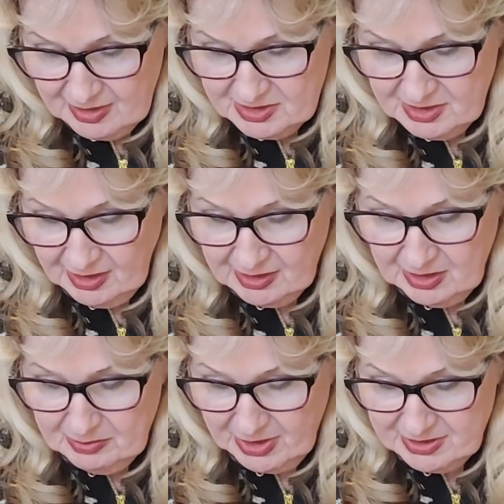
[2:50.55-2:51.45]
She had
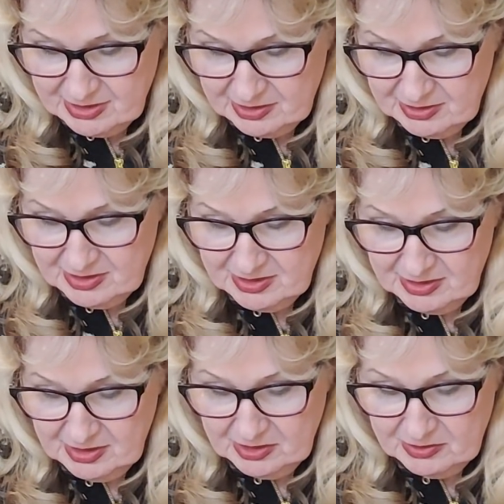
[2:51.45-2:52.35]
a master's
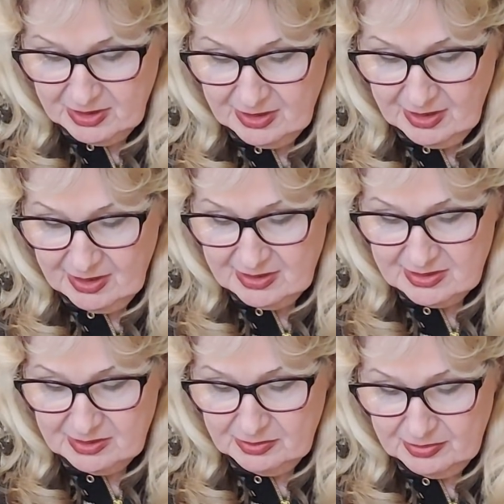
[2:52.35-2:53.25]
degree
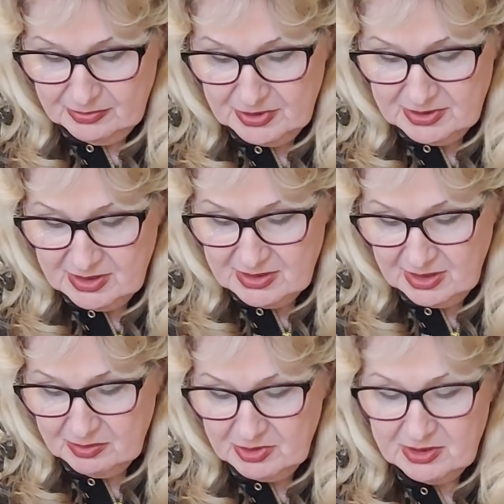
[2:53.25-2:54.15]
as business
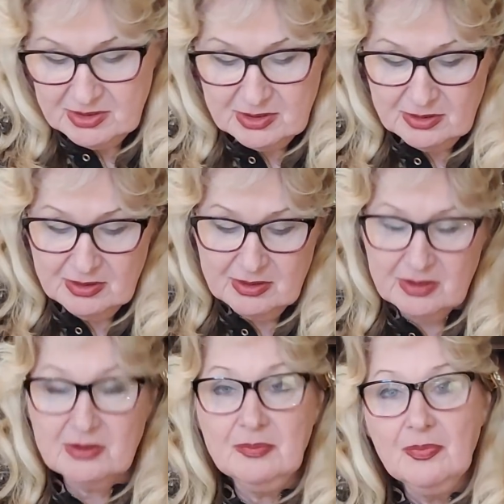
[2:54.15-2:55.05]

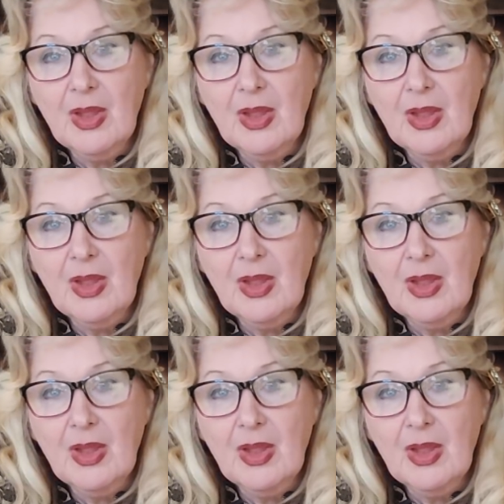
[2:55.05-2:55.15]
administrator.